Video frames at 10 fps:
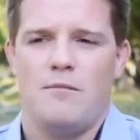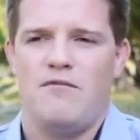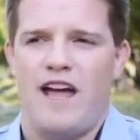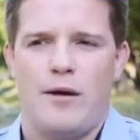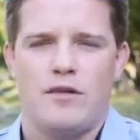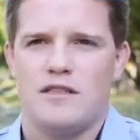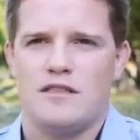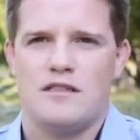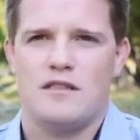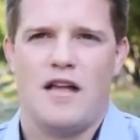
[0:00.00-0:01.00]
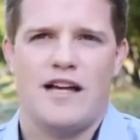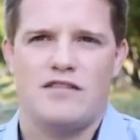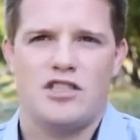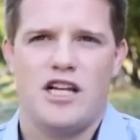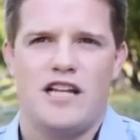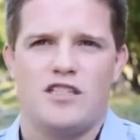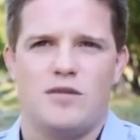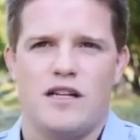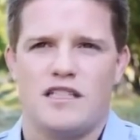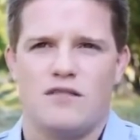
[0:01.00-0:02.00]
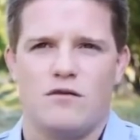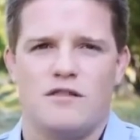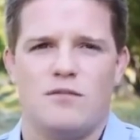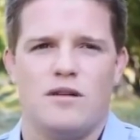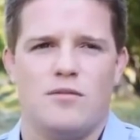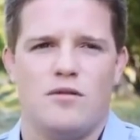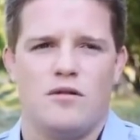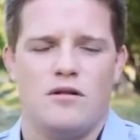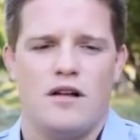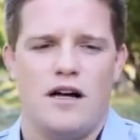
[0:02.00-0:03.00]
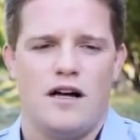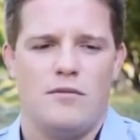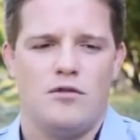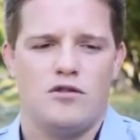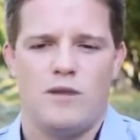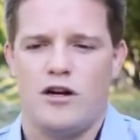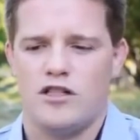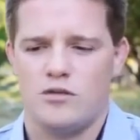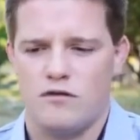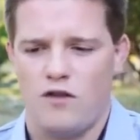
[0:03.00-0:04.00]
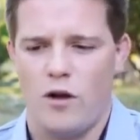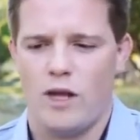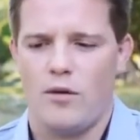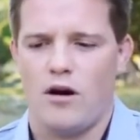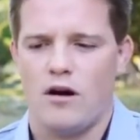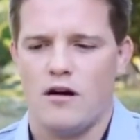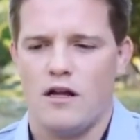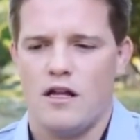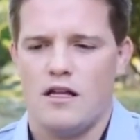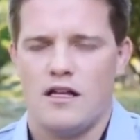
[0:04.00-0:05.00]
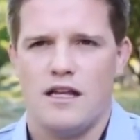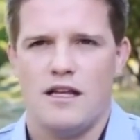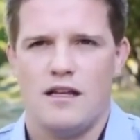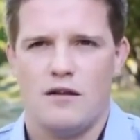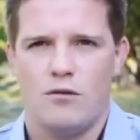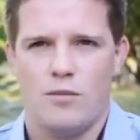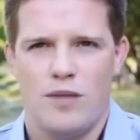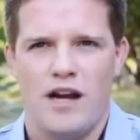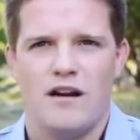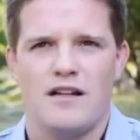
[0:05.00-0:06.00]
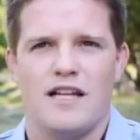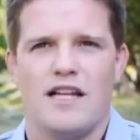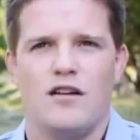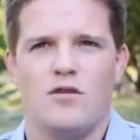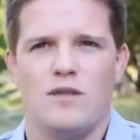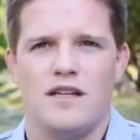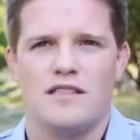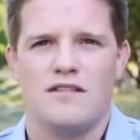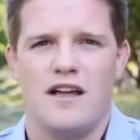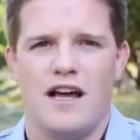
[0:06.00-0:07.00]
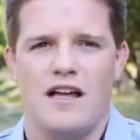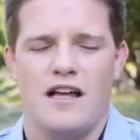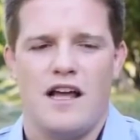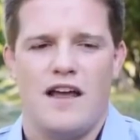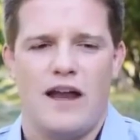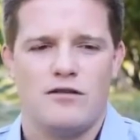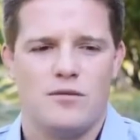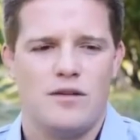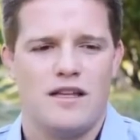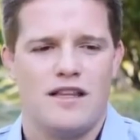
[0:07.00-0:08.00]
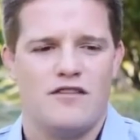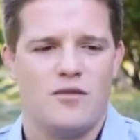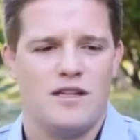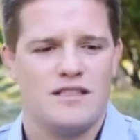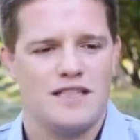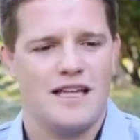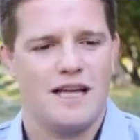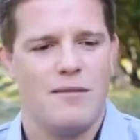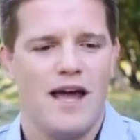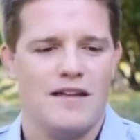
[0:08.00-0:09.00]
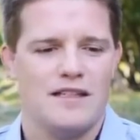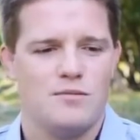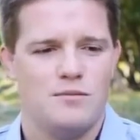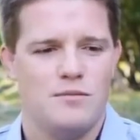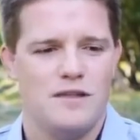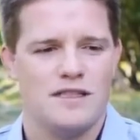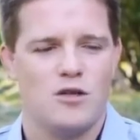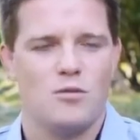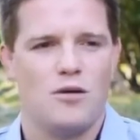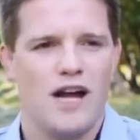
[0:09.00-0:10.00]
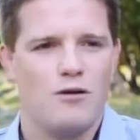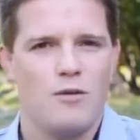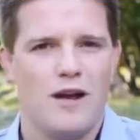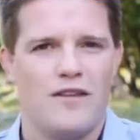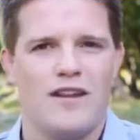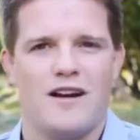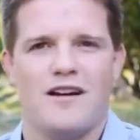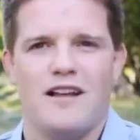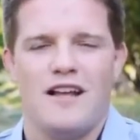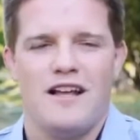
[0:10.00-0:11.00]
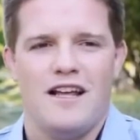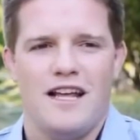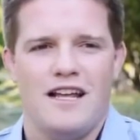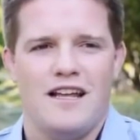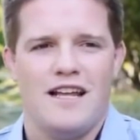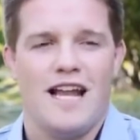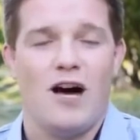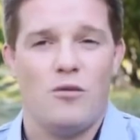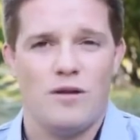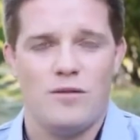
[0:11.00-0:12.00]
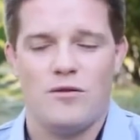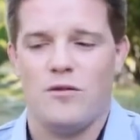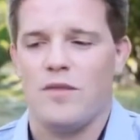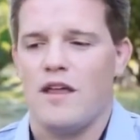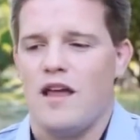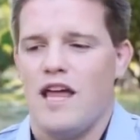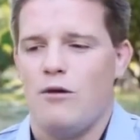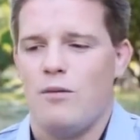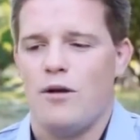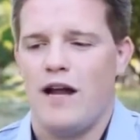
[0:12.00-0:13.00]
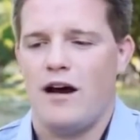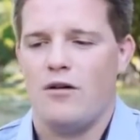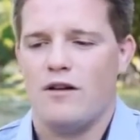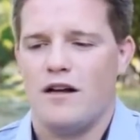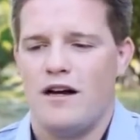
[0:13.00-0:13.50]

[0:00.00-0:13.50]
families' lives change because of it. We've seen people whose marriages were falling apart get repaired and get healed because of that. And that was a big thing for me to see, man, this little product we put out there, it helped people. And then we put out,